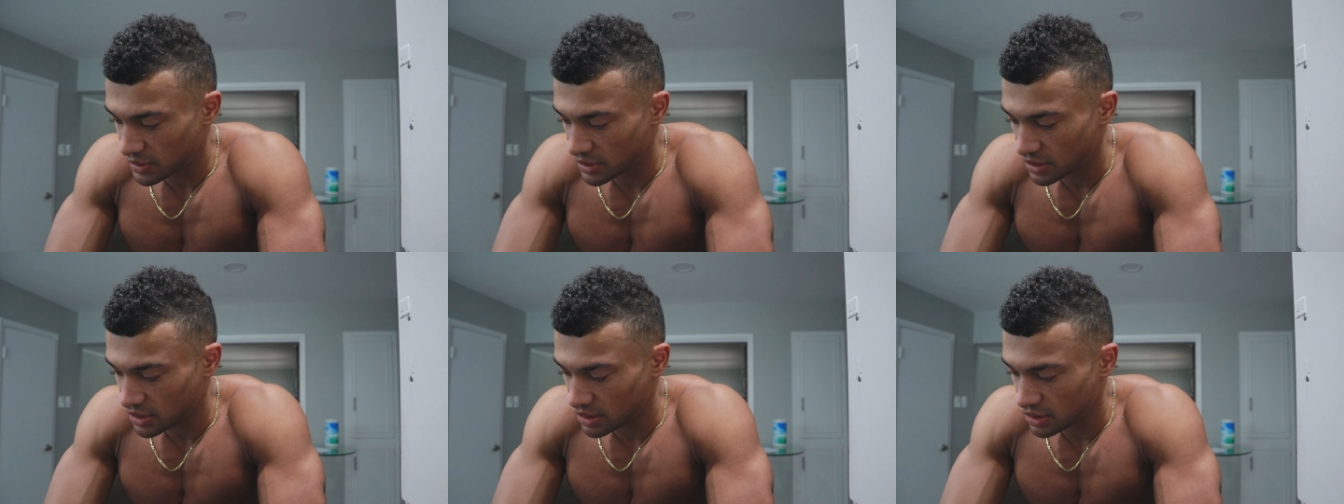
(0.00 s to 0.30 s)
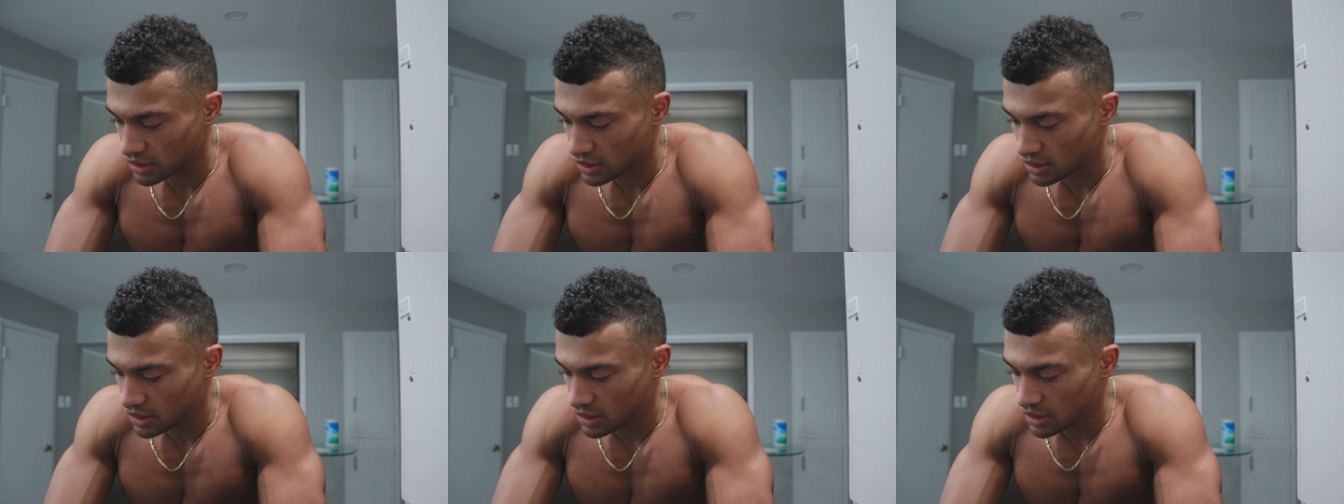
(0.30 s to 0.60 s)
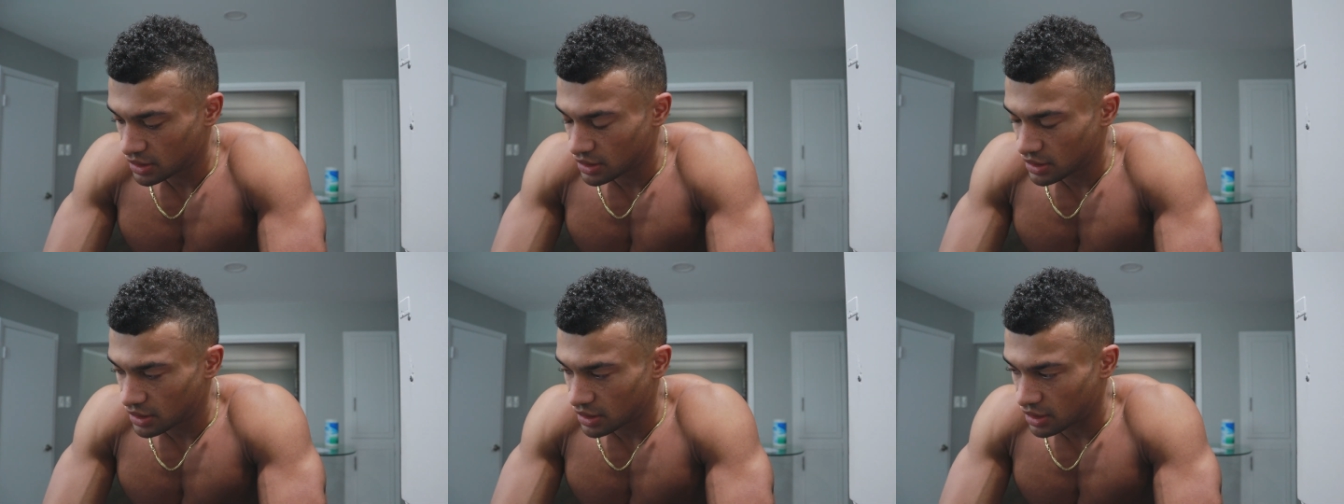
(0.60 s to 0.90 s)
been
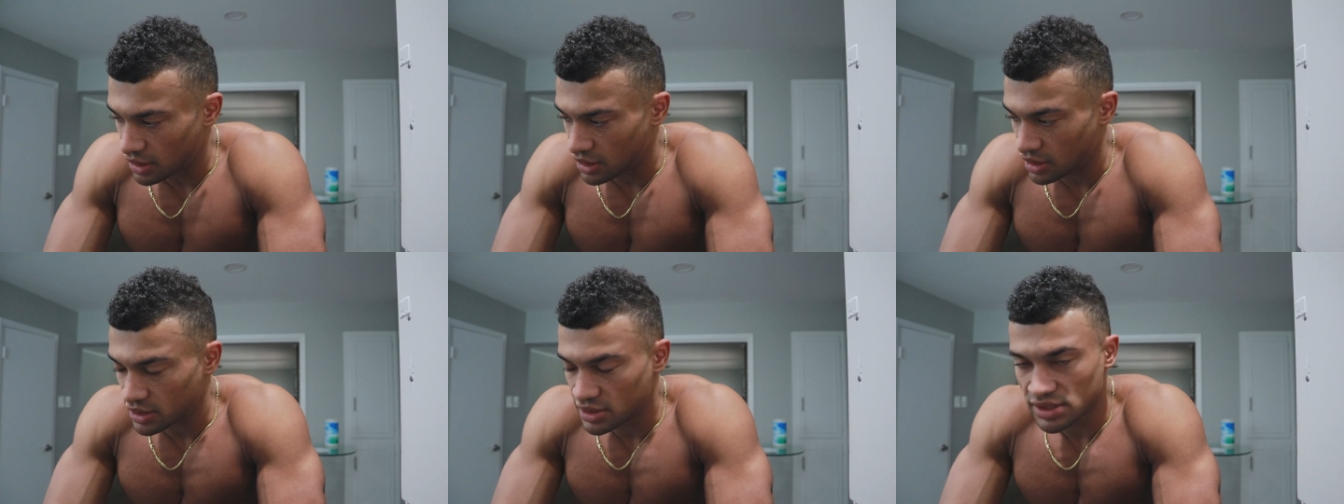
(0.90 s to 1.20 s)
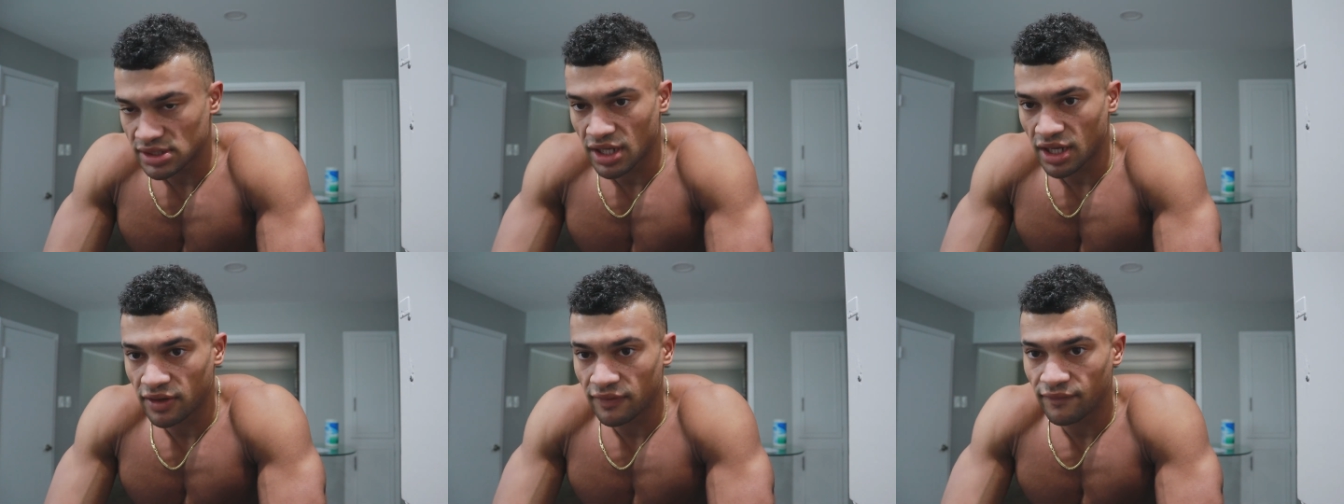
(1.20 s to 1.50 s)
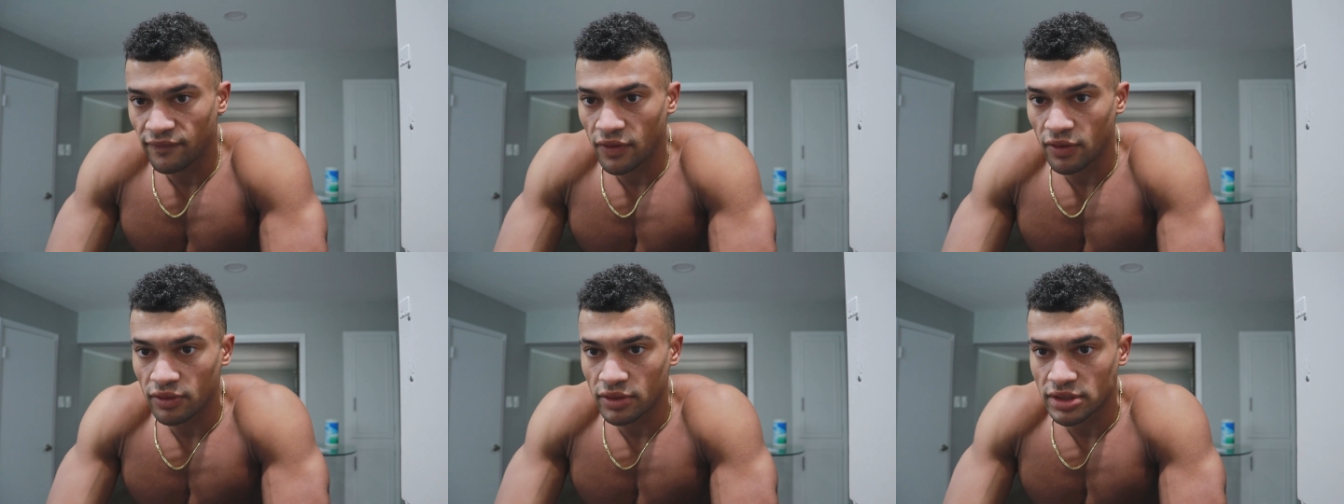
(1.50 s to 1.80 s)
staying
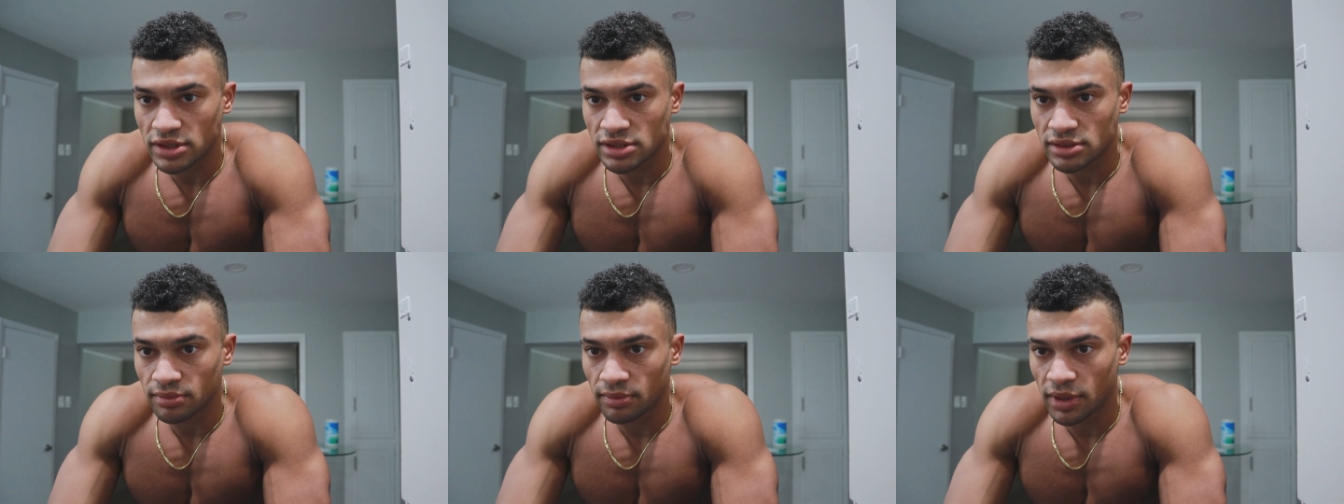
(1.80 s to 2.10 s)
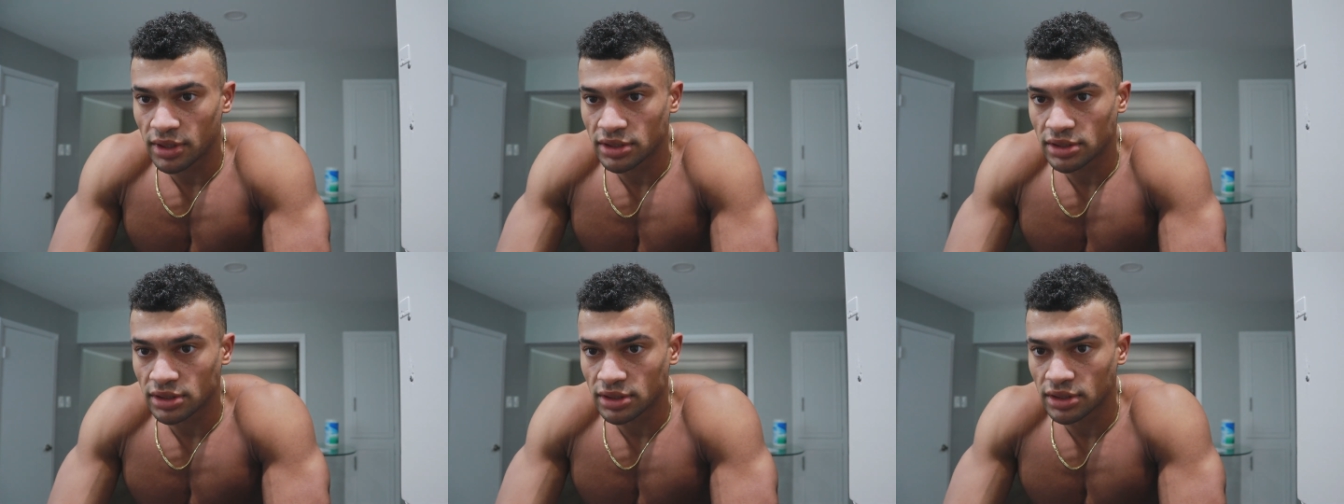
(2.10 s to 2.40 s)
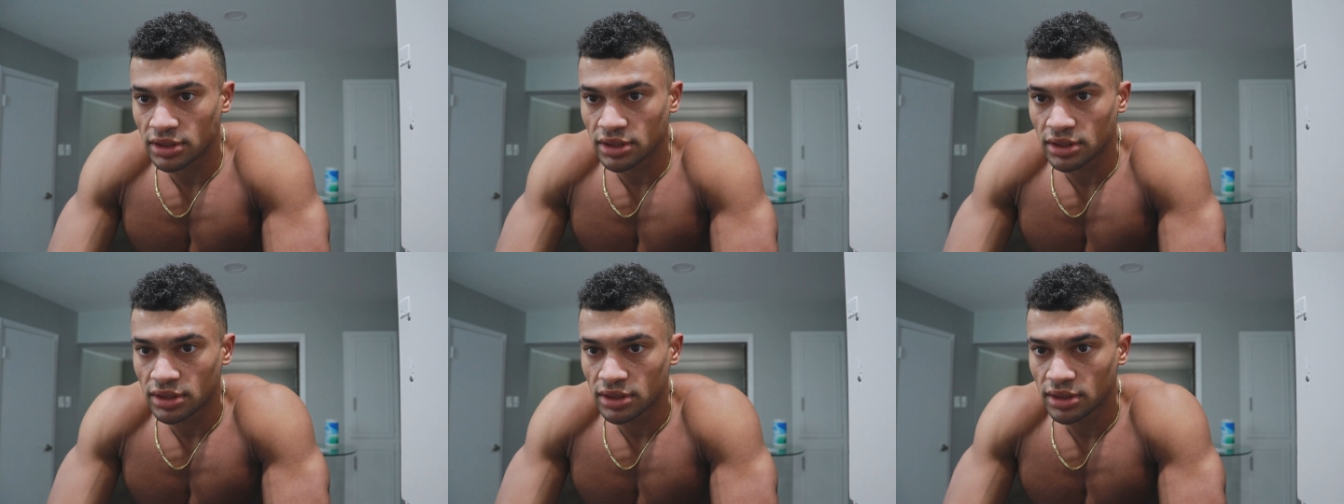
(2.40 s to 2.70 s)
focused
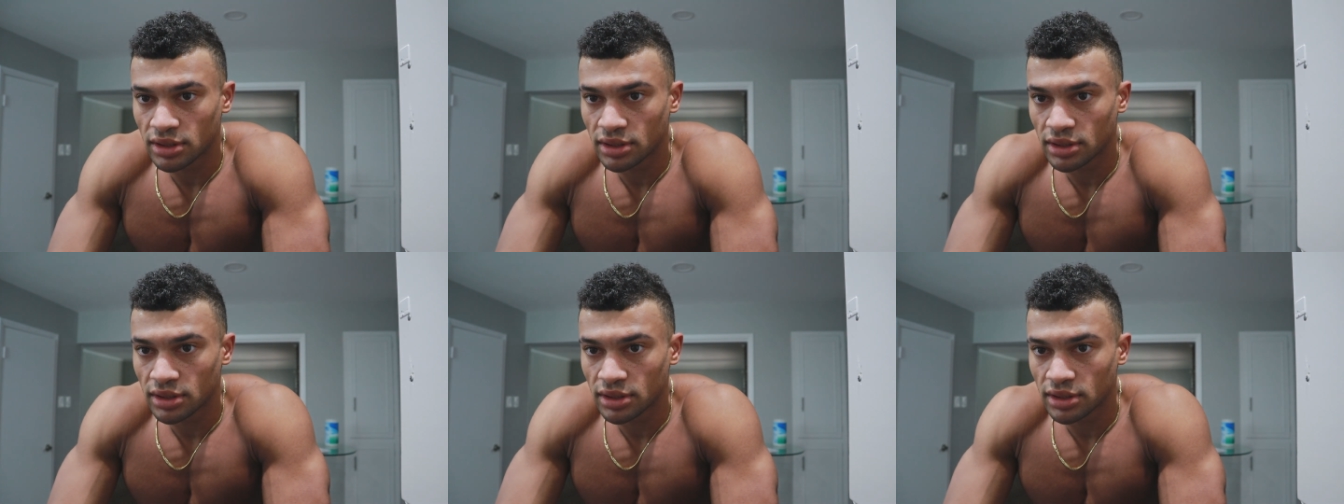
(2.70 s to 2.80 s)
mentally,